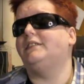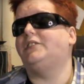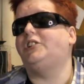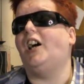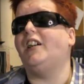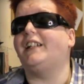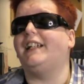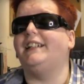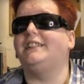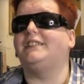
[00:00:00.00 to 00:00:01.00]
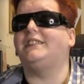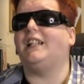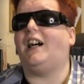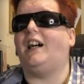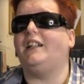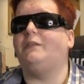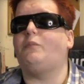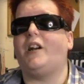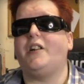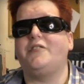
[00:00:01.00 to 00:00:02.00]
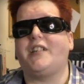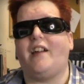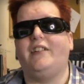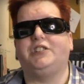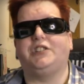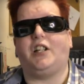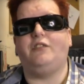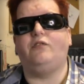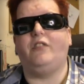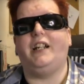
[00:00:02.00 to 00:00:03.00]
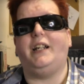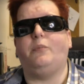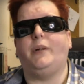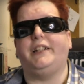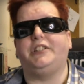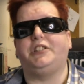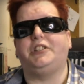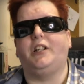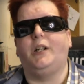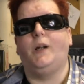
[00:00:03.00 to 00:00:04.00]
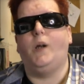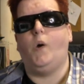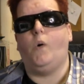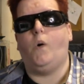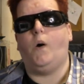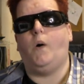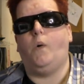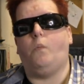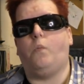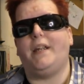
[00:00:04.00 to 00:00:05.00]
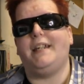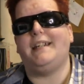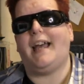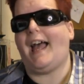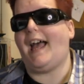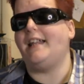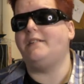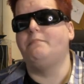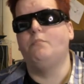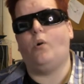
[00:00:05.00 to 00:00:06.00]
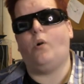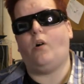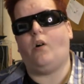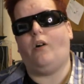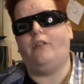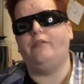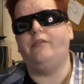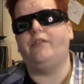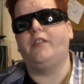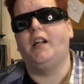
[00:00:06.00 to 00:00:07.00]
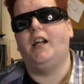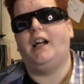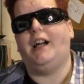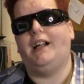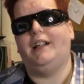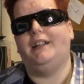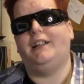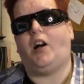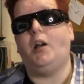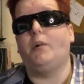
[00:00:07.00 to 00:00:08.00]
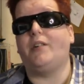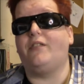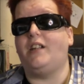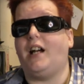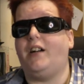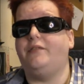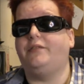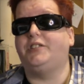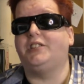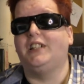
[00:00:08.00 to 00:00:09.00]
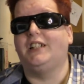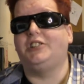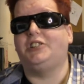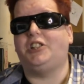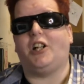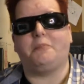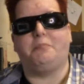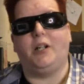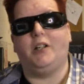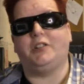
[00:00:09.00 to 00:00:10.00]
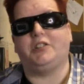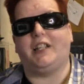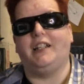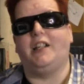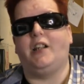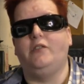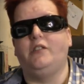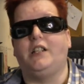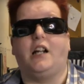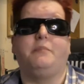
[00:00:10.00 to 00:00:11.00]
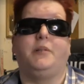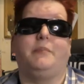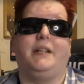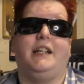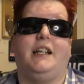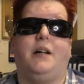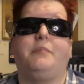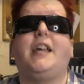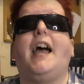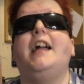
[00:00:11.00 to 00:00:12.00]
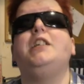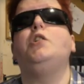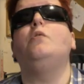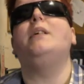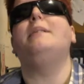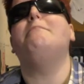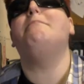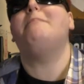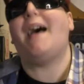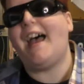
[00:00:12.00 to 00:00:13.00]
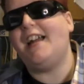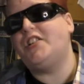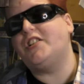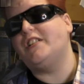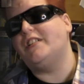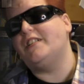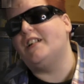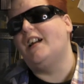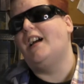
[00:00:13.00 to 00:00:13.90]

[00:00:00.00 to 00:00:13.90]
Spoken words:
Chuck is one of those characters I really wish we'd had more of. I would have loved Chuck Burks and the Lone Gunman meeting up. Can you imagine?